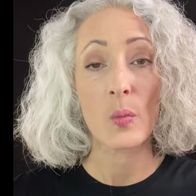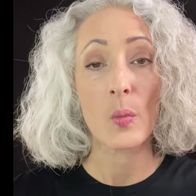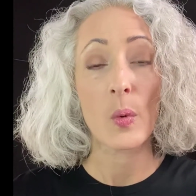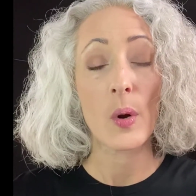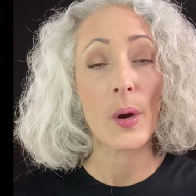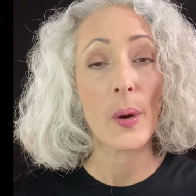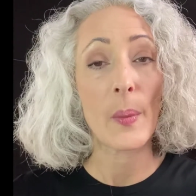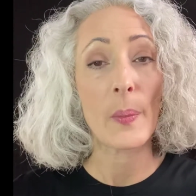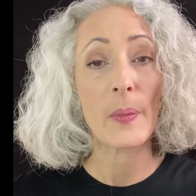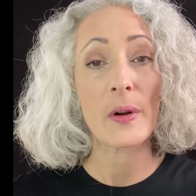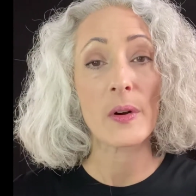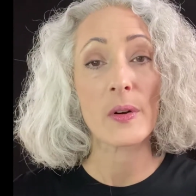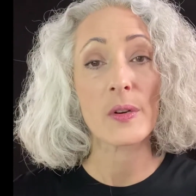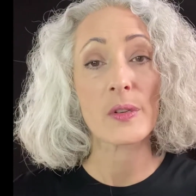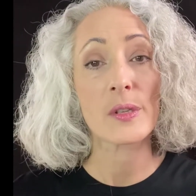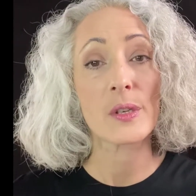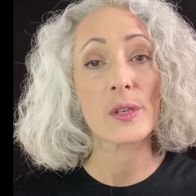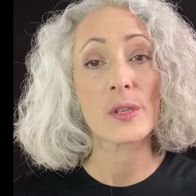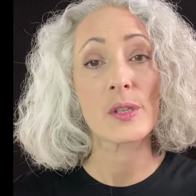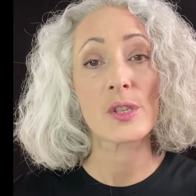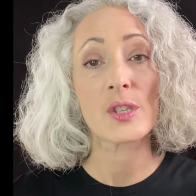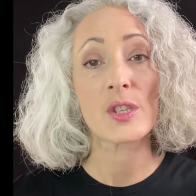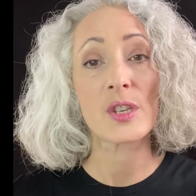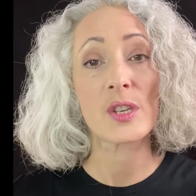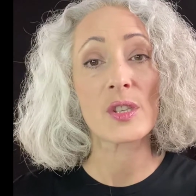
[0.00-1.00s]
where a
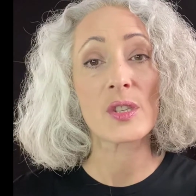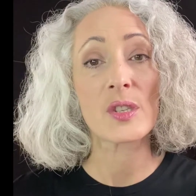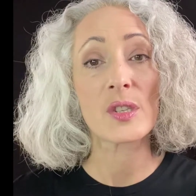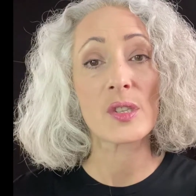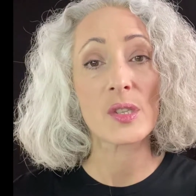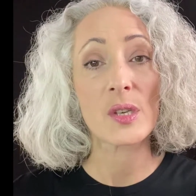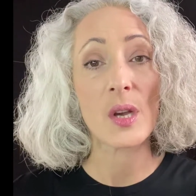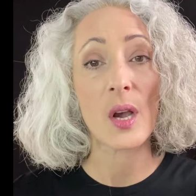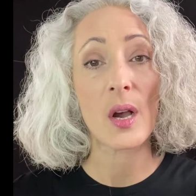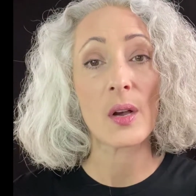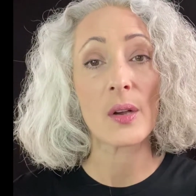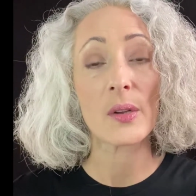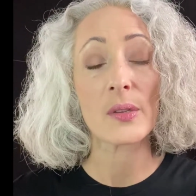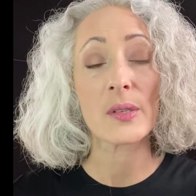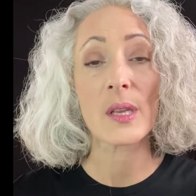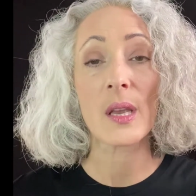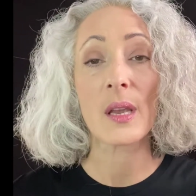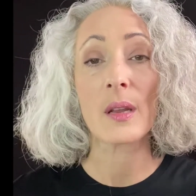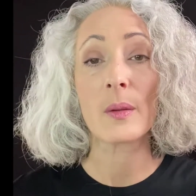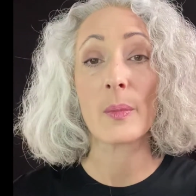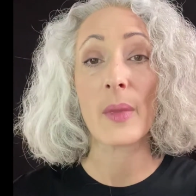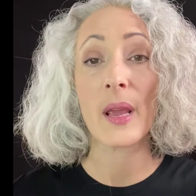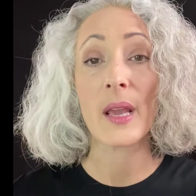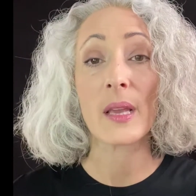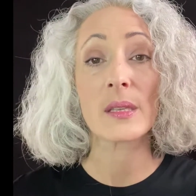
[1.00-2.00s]
person just stalls
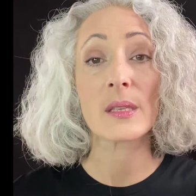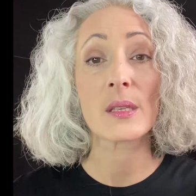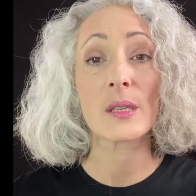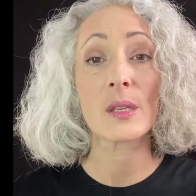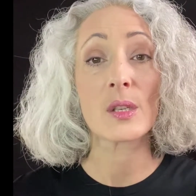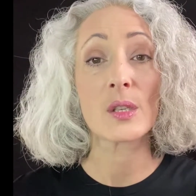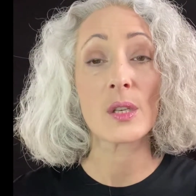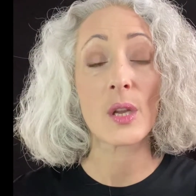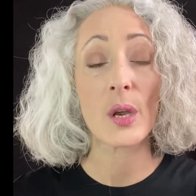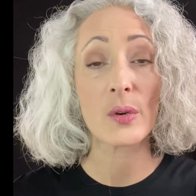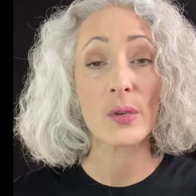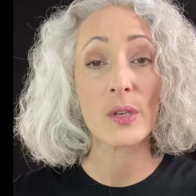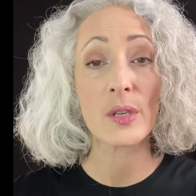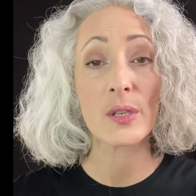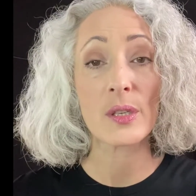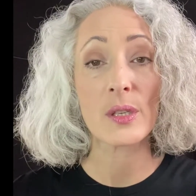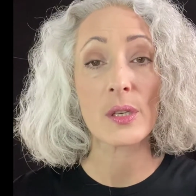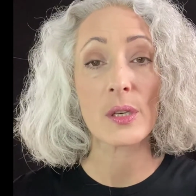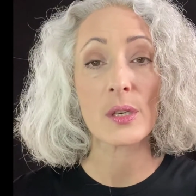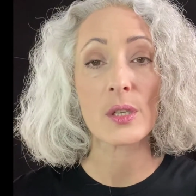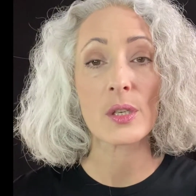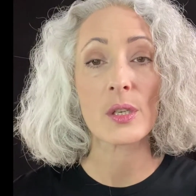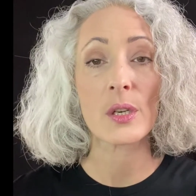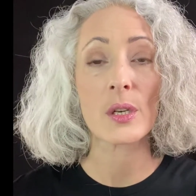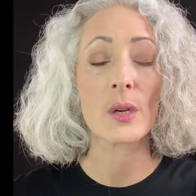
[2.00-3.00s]
and makes no
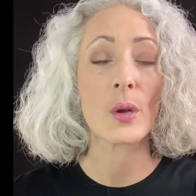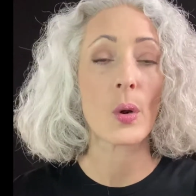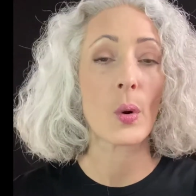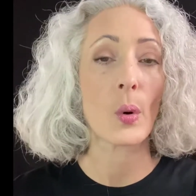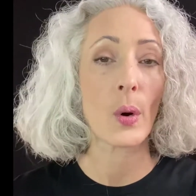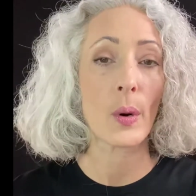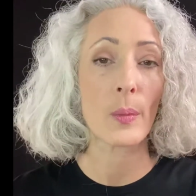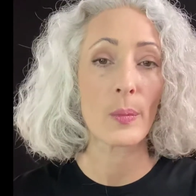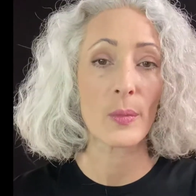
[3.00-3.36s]
decision or